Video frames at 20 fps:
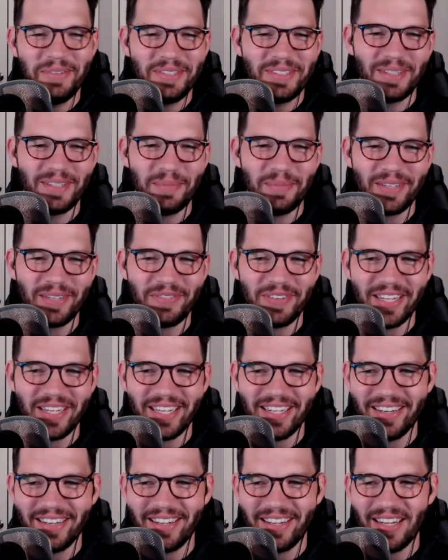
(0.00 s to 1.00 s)
wasn't a big
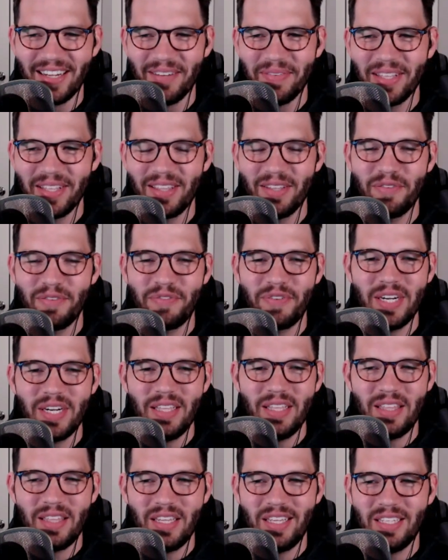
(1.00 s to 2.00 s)
fan. The
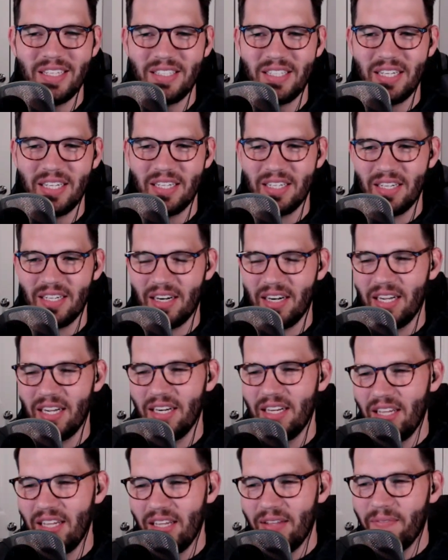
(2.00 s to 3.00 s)
funny thing is, like, all right,
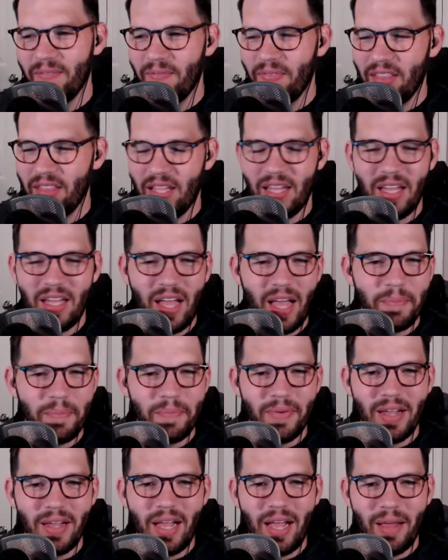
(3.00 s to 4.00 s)
that
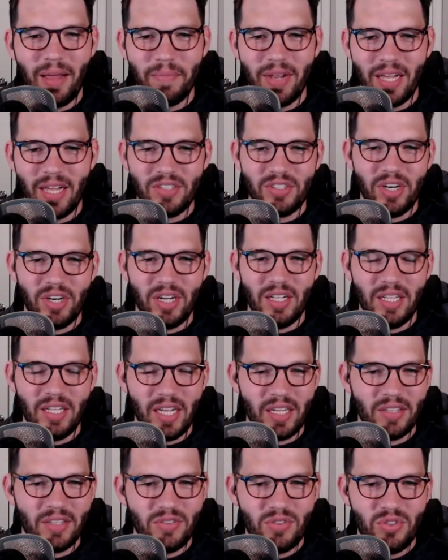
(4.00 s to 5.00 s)
I'm not trying to
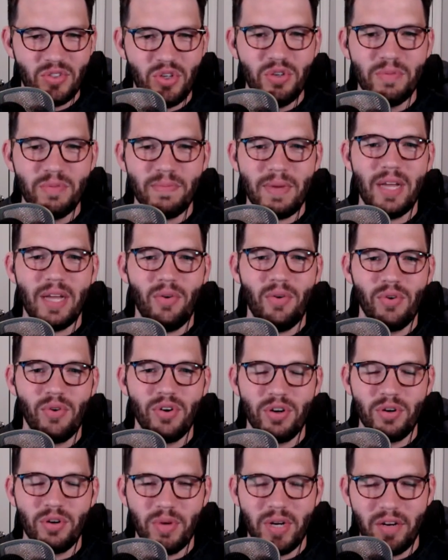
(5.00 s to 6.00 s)
like toot my
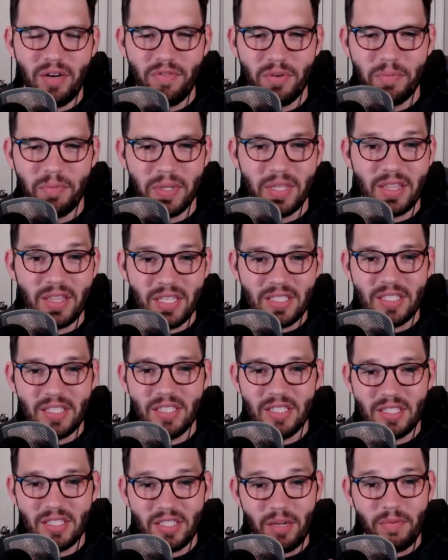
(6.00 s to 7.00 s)
horn or whatever, but this
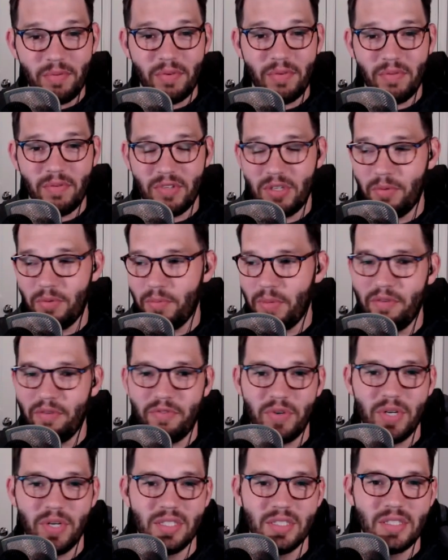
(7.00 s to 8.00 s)
is some of my
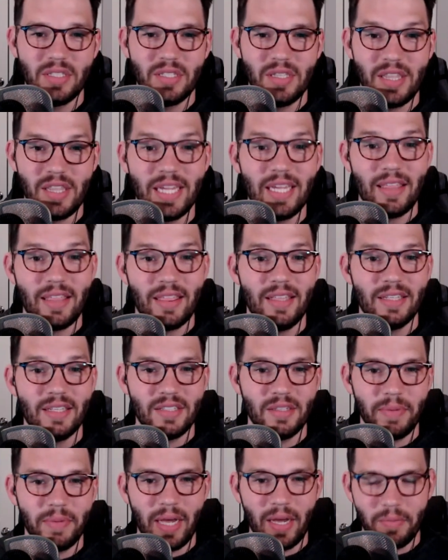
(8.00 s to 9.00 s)
friends think
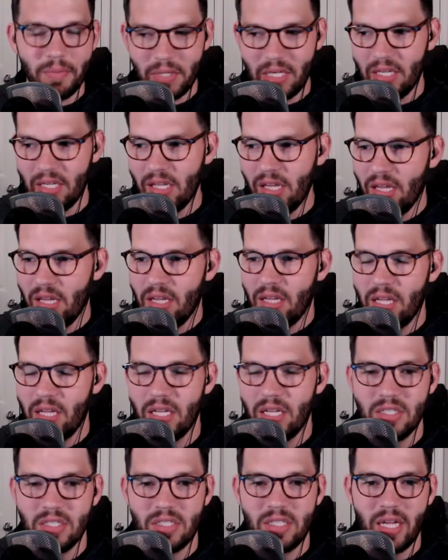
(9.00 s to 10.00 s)
this about me
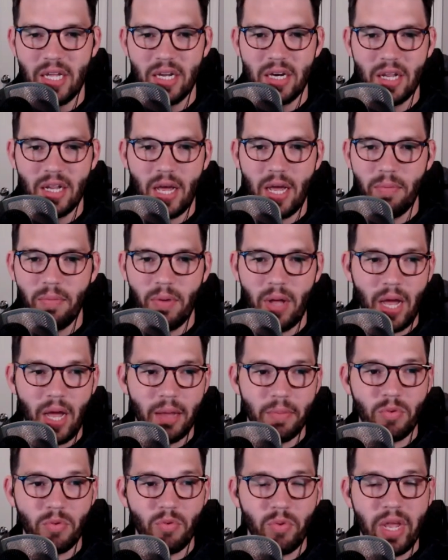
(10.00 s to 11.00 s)
is that
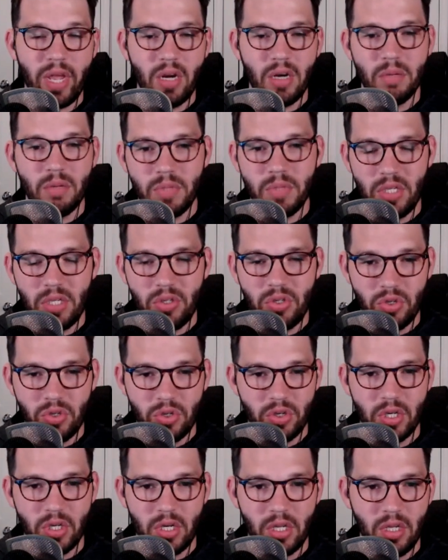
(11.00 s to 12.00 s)
I'm randomly
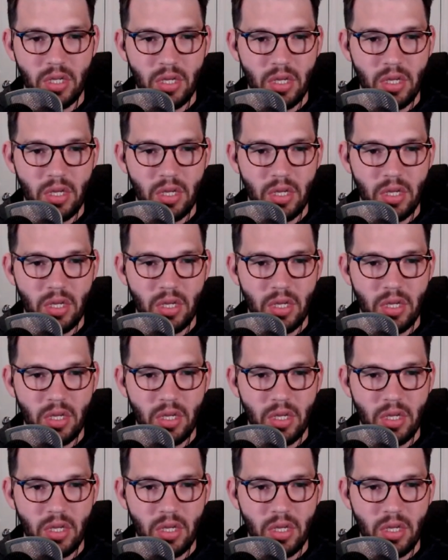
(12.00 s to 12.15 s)
good